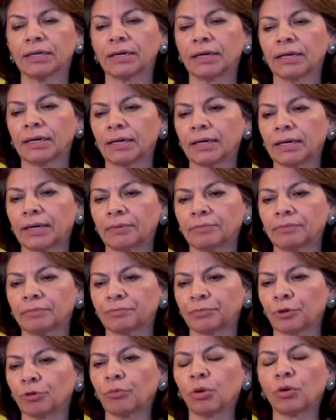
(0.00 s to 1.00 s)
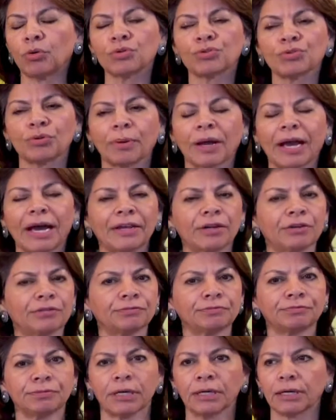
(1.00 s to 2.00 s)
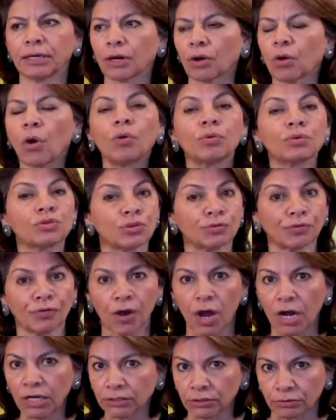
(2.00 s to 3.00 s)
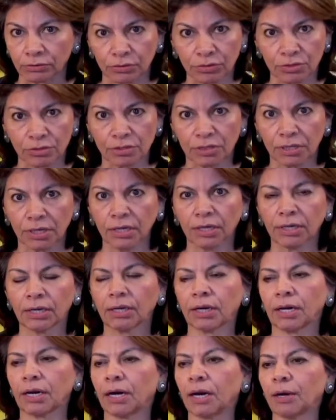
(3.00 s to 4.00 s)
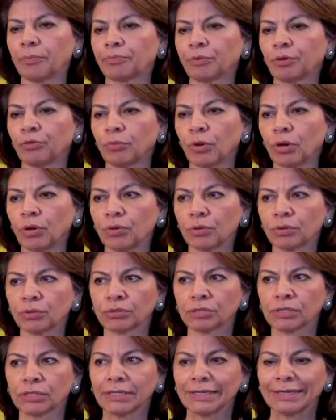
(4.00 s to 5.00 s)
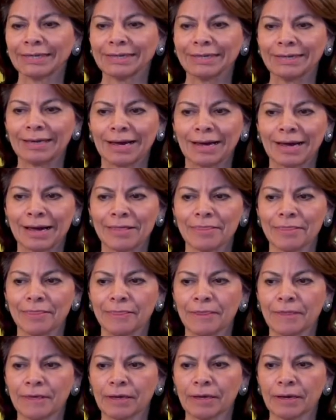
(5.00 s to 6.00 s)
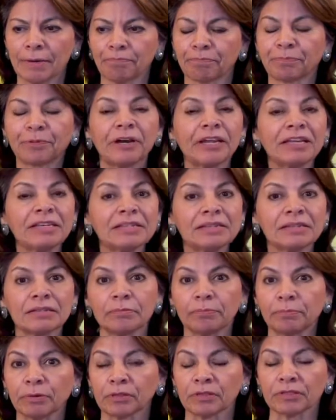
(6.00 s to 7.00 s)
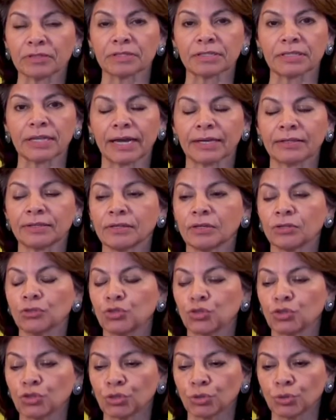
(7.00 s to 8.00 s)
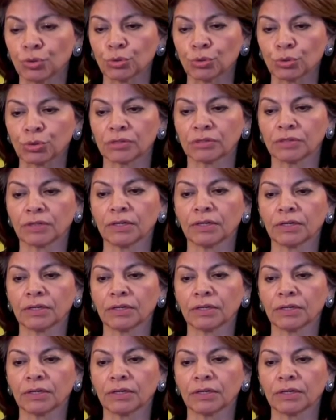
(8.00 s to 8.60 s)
um, promote some kind of uh, codes of conduct, uh, promote uh, the principles that should